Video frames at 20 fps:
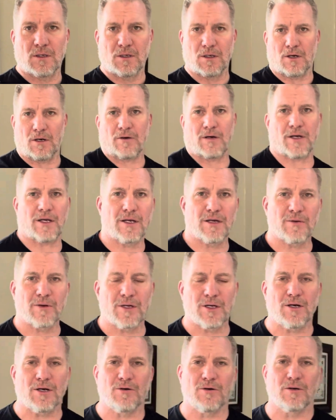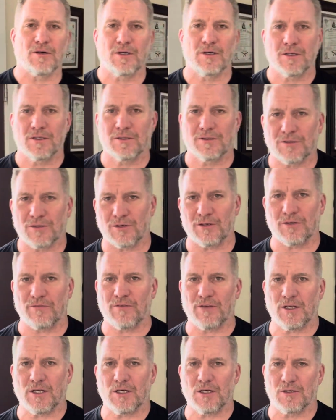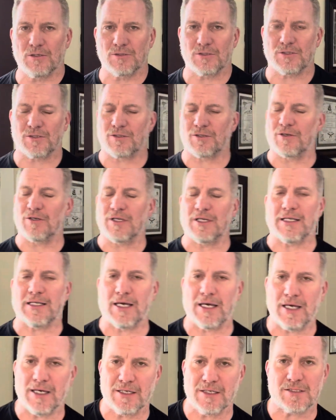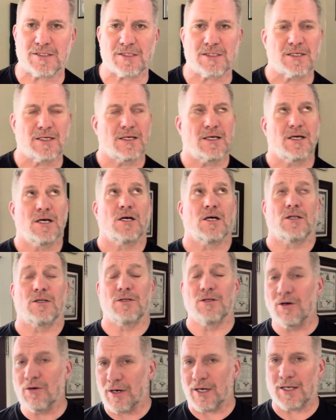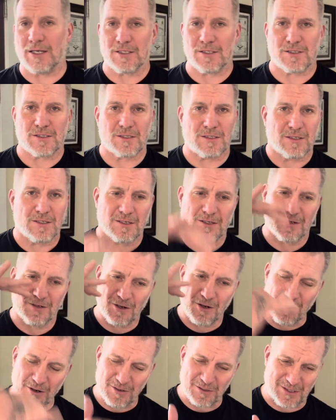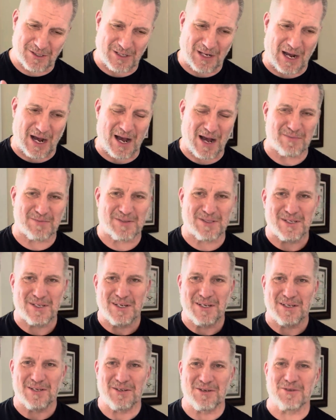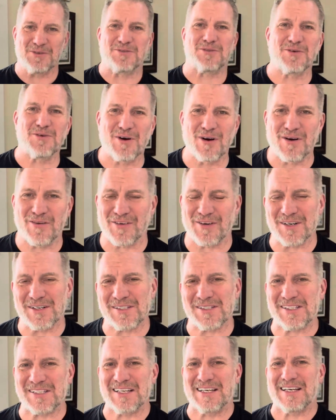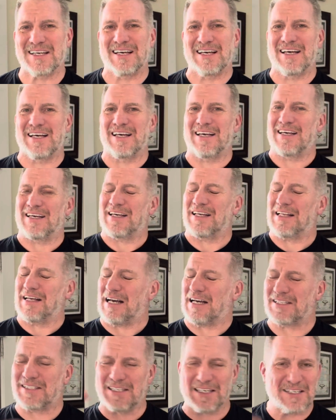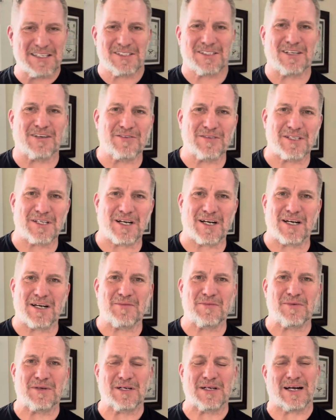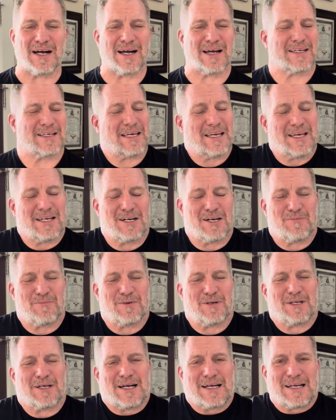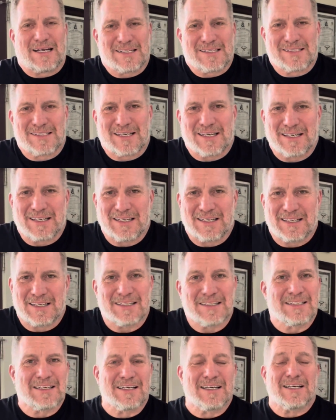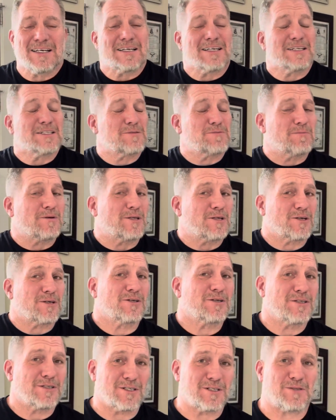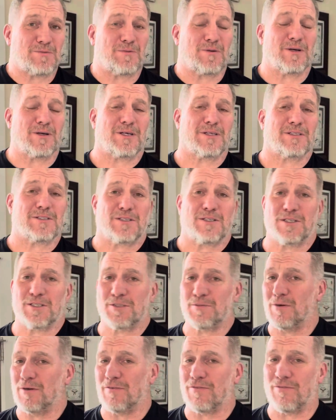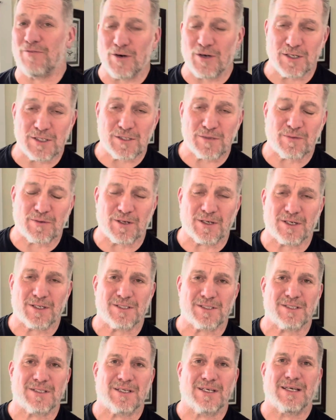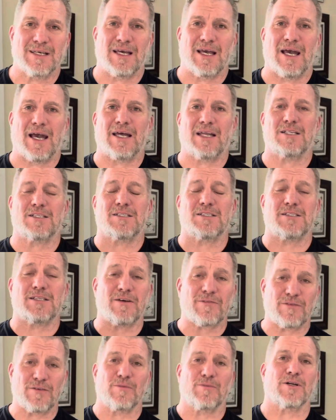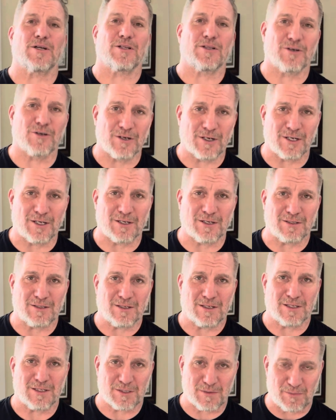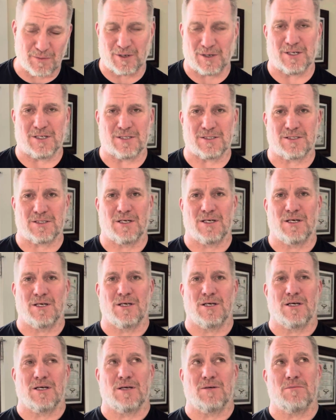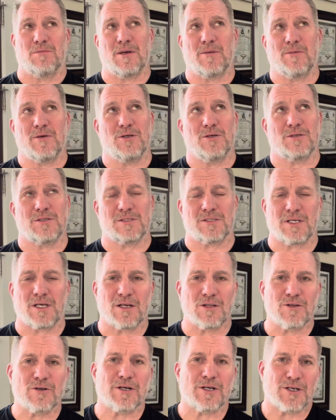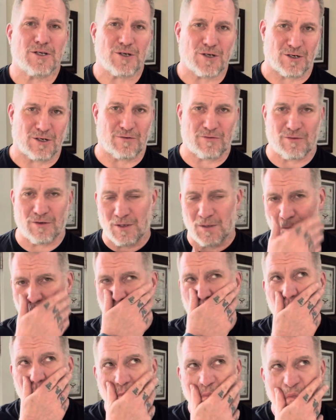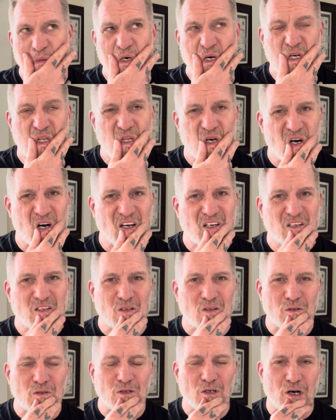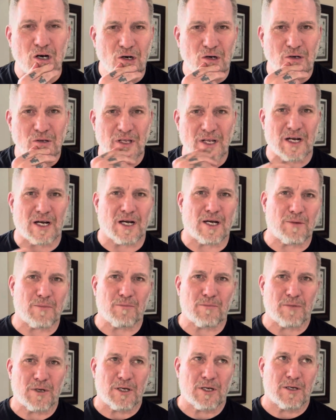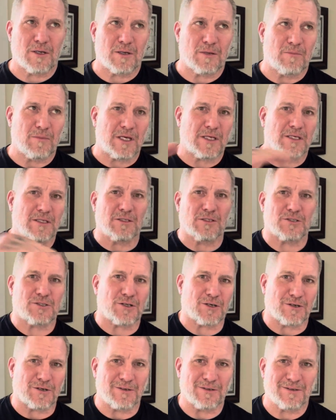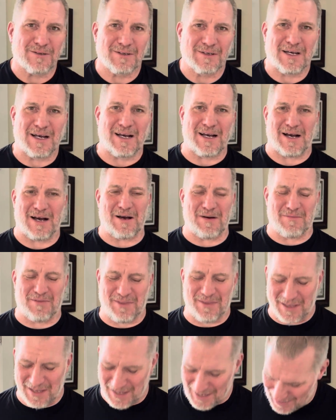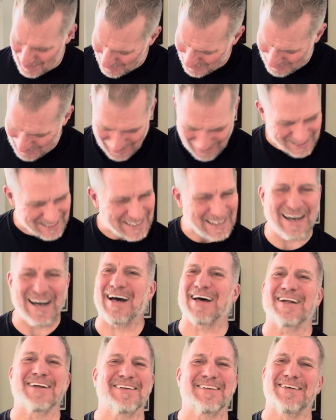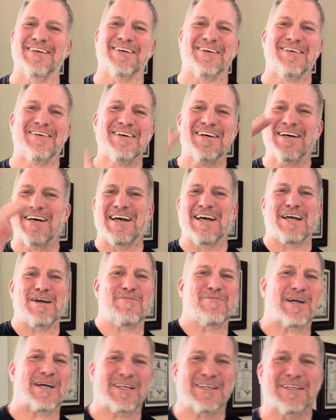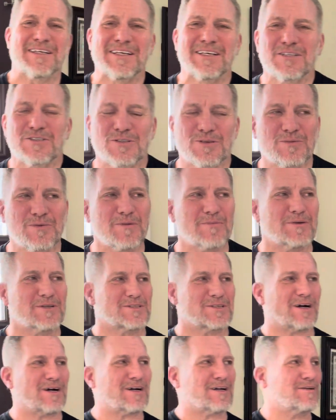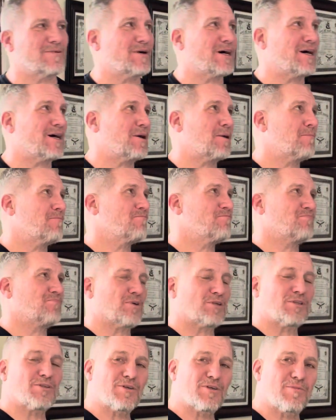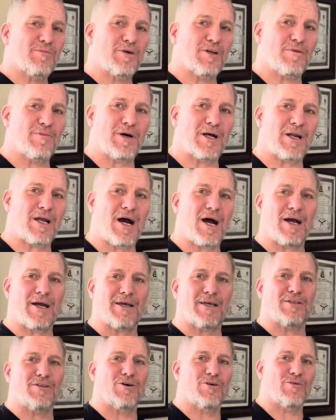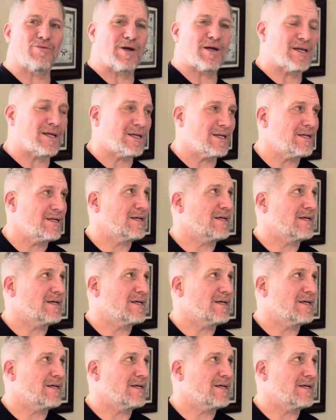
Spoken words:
All right, here we go. 30 videos, 30 days. No edits, no stops, no do-overs. I say this every time. I can't help it. I got to say it again. It's been a good experience. It's been a fun experience. And it's definitely been a learning experience. Maybe you could say a learning curve. Although I don't know that I'm making the turn. I don't know. Hey man, so we've been talking about a little bit about high and low ready.